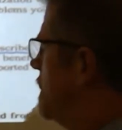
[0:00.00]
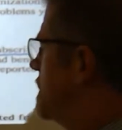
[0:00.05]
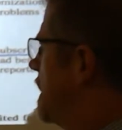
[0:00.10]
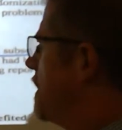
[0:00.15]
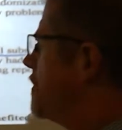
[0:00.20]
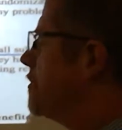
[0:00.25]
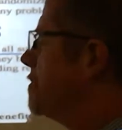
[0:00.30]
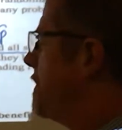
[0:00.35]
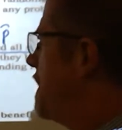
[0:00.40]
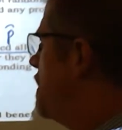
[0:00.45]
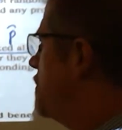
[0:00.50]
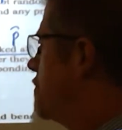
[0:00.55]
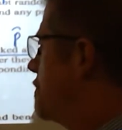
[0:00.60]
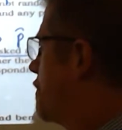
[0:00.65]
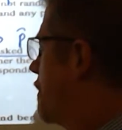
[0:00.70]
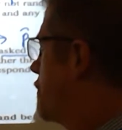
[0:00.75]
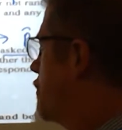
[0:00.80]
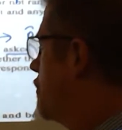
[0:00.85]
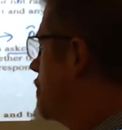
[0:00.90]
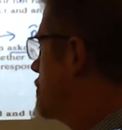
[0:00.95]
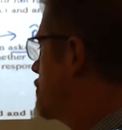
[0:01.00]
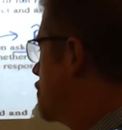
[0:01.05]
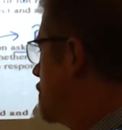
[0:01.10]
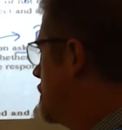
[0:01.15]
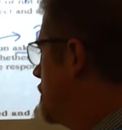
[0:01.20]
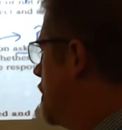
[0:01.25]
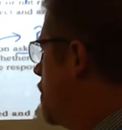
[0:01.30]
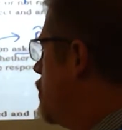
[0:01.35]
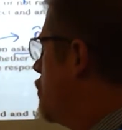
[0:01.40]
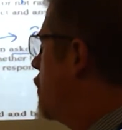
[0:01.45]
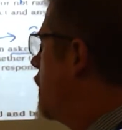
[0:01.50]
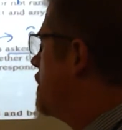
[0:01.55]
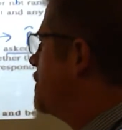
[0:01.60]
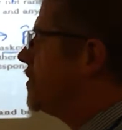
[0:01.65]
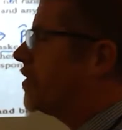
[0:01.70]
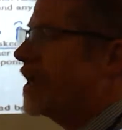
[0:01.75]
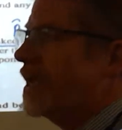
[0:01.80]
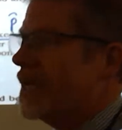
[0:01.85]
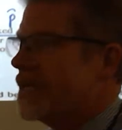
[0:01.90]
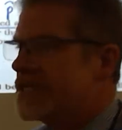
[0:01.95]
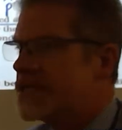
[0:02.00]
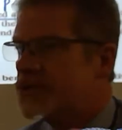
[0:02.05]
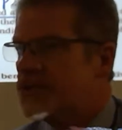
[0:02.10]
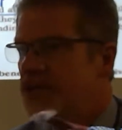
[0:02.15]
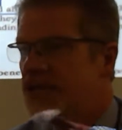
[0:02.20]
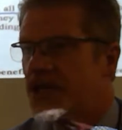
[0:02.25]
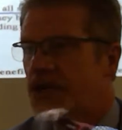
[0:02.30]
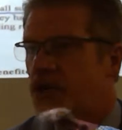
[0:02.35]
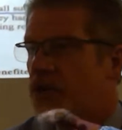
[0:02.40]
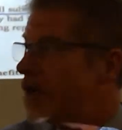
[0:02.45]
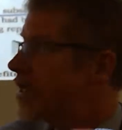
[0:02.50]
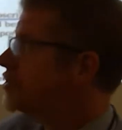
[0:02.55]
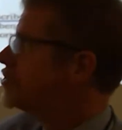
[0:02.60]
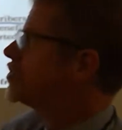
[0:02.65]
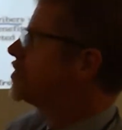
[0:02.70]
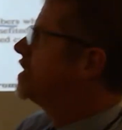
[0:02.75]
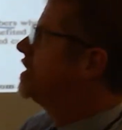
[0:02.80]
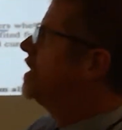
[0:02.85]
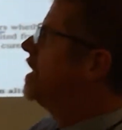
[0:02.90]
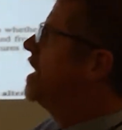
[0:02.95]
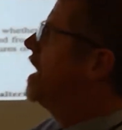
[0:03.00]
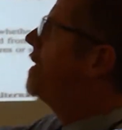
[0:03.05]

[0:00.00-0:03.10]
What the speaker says: It's either mean or proportion. When you're answering the question